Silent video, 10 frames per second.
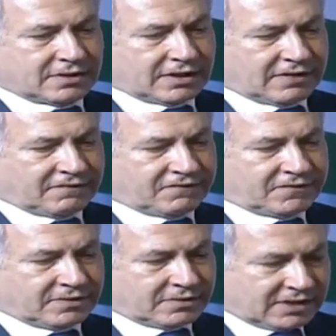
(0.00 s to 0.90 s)
of
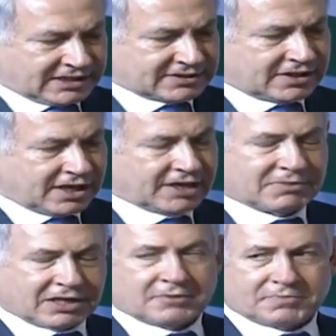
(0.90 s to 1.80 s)
less than 9
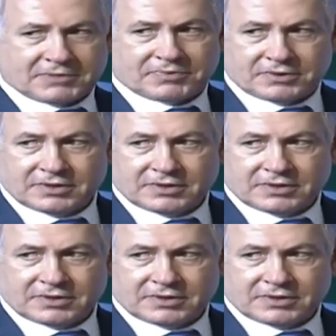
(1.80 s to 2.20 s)
million people